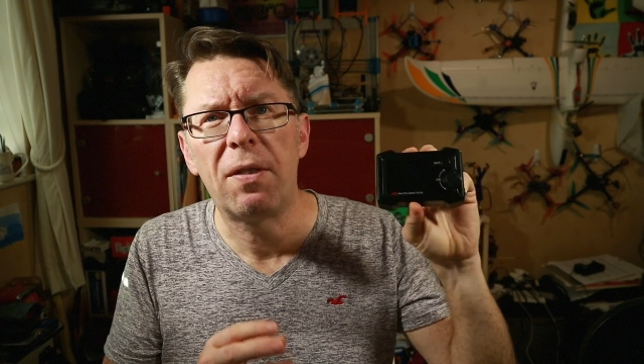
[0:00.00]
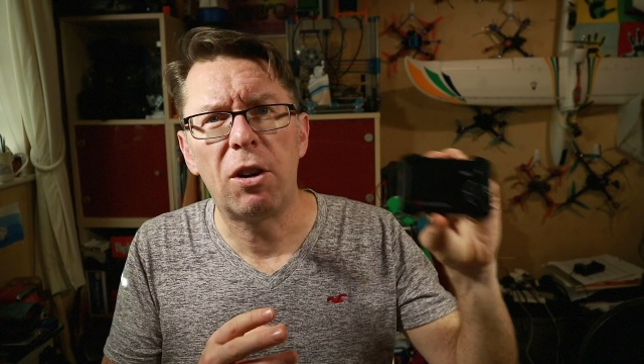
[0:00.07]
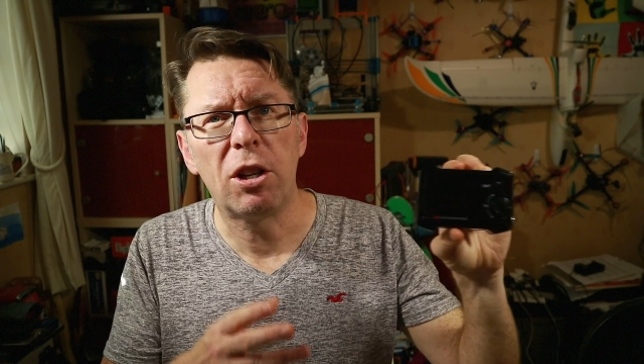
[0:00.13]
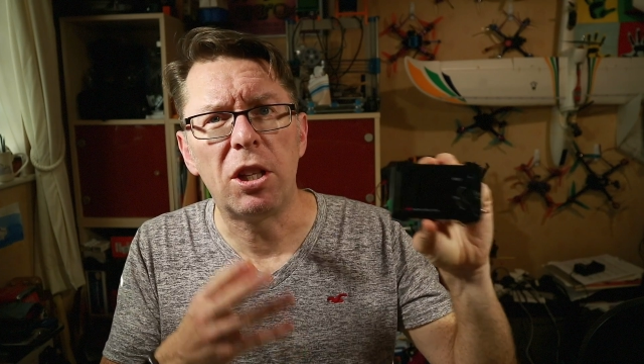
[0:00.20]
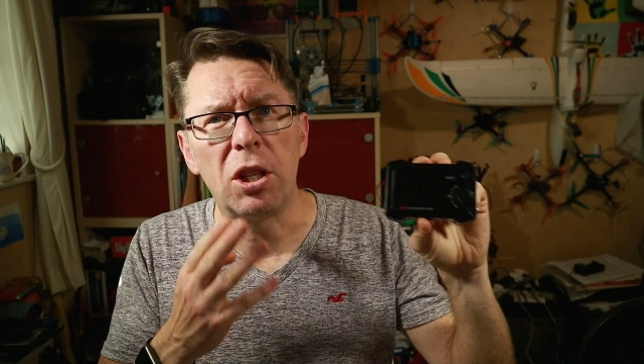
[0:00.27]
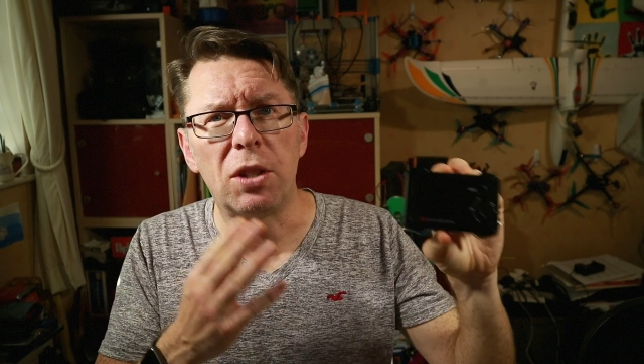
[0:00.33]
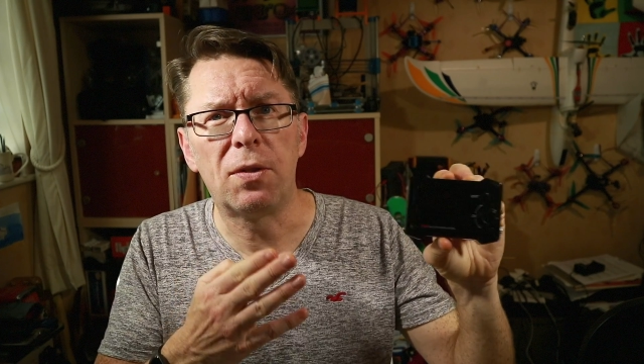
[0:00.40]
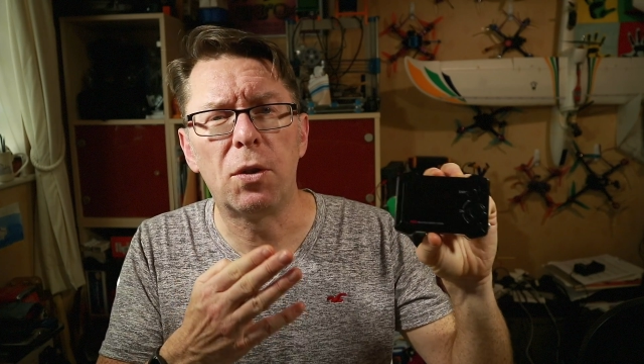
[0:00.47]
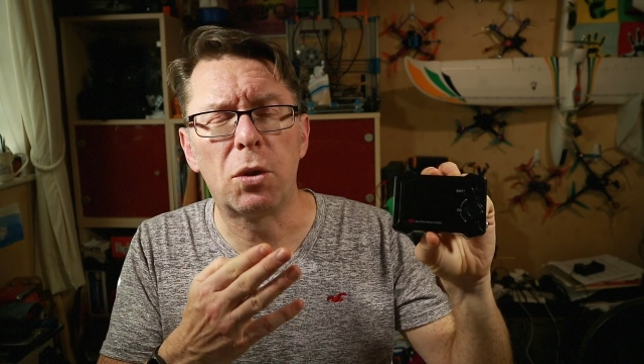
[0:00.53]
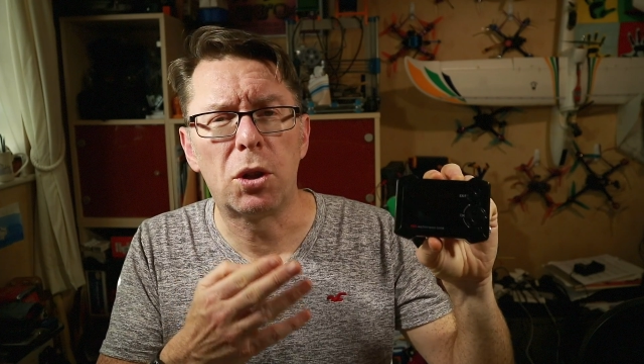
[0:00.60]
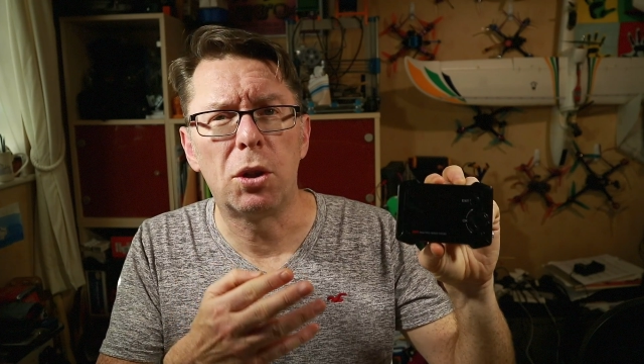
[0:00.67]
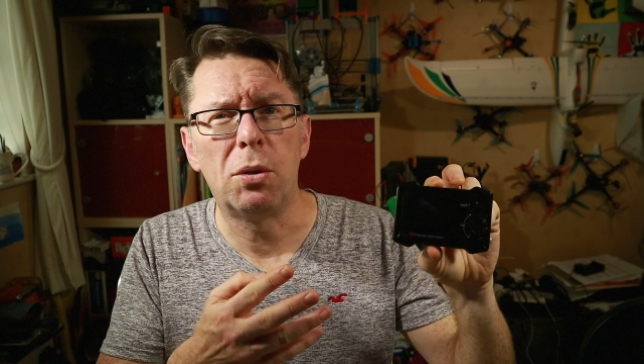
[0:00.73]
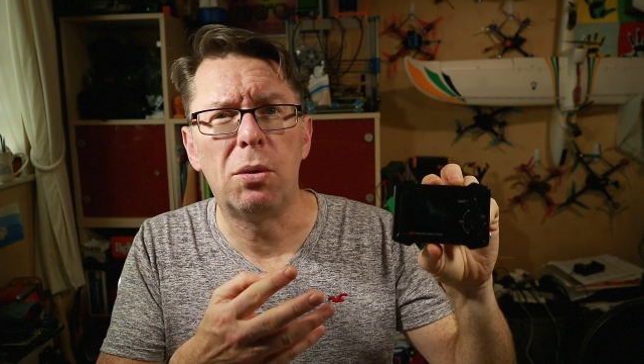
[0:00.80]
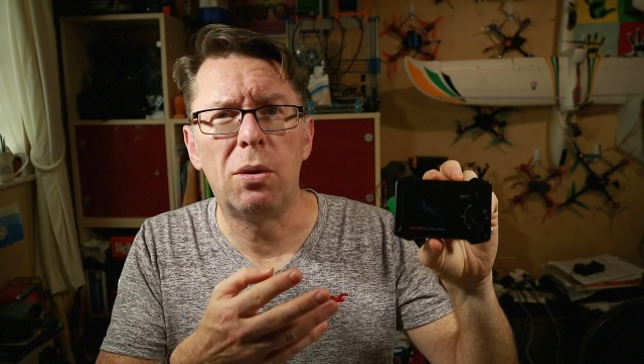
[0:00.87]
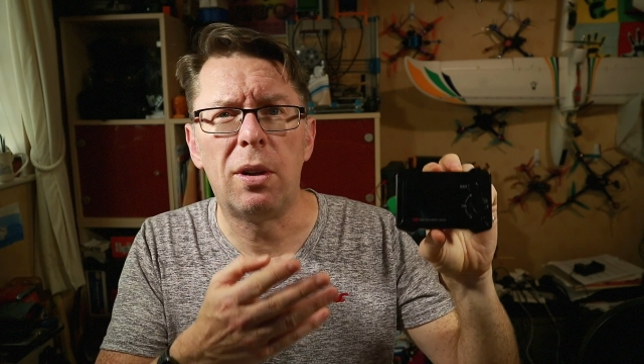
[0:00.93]
very useful
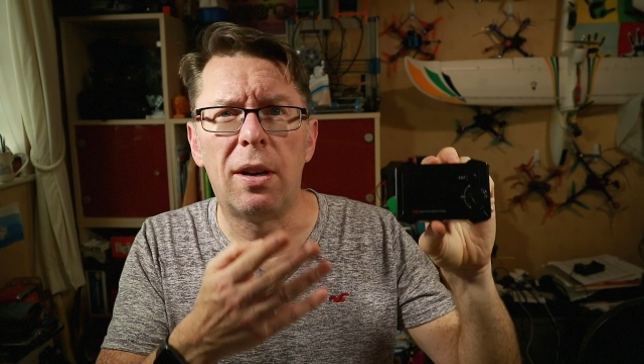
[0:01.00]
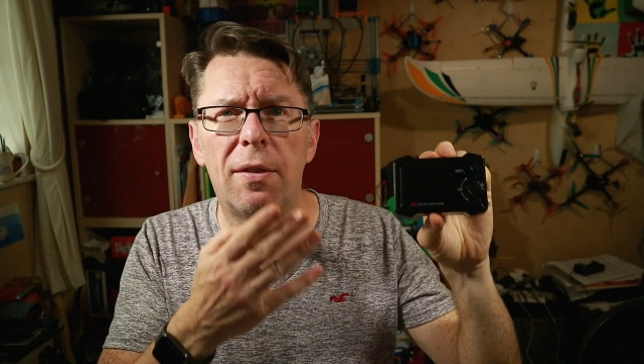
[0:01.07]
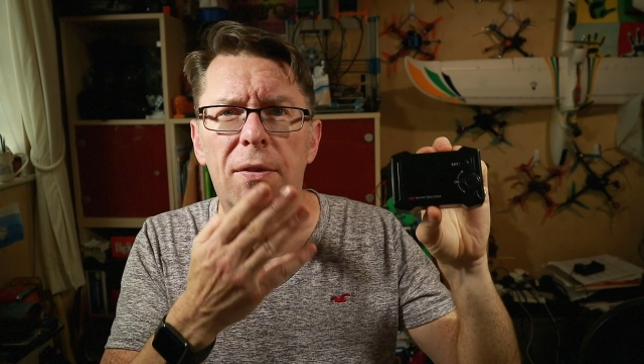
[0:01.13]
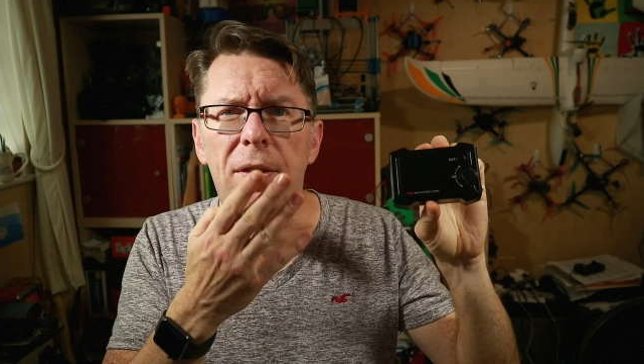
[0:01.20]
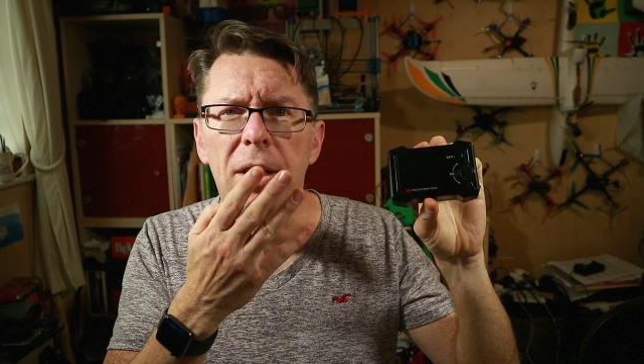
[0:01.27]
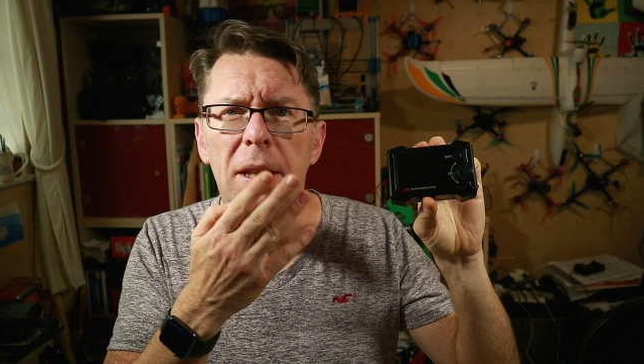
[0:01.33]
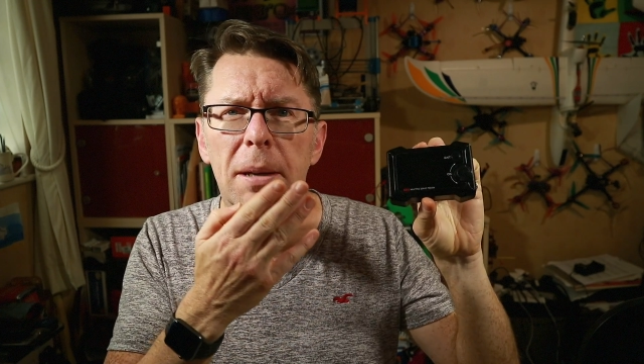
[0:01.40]
tool for